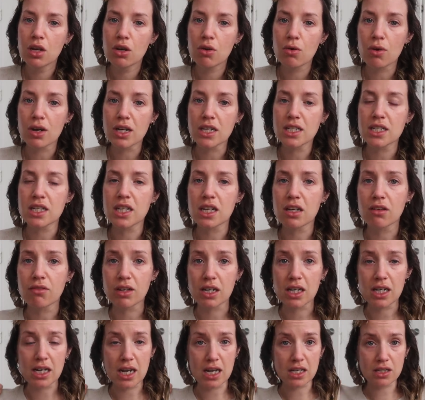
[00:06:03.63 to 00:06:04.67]
quelt
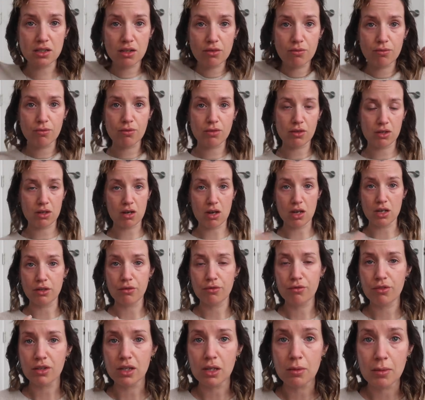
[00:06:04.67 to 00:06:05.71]
teary, as I kind
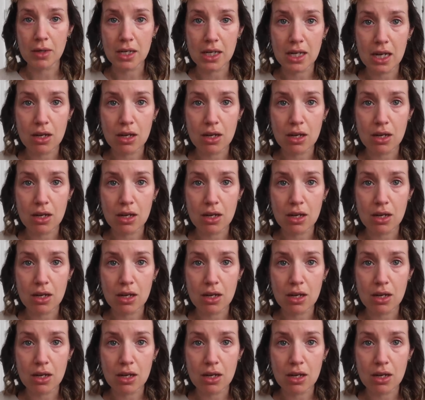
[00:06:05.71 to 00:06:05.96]
of feel a bit